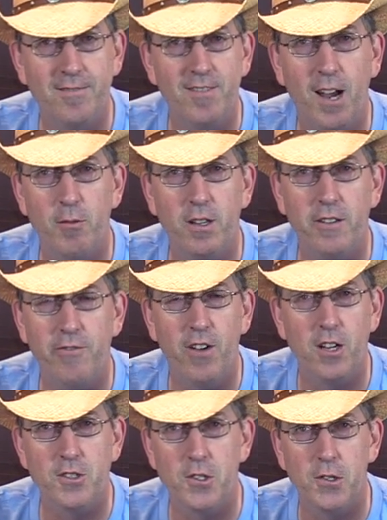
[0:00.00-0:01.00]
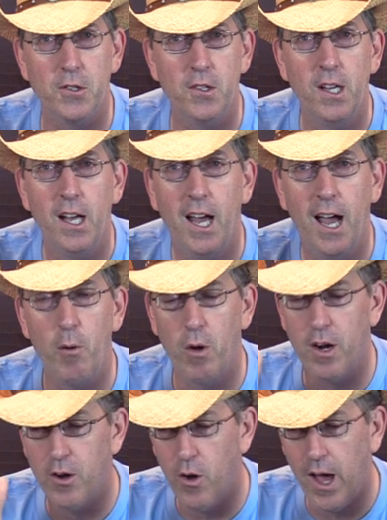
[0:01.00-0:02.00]
not really functional. I
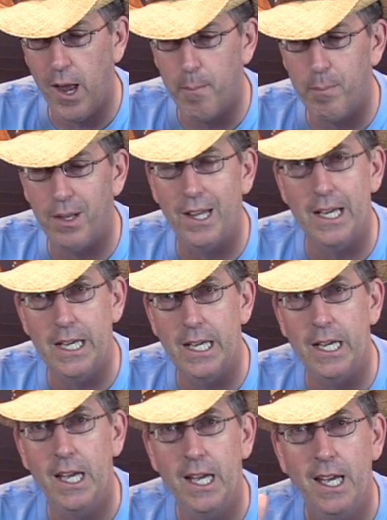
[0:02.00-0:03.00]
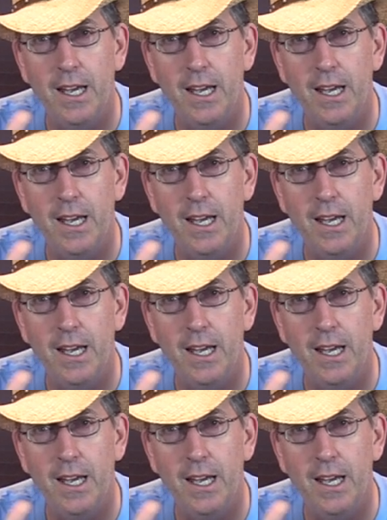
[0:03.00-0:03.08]
want to know how to play.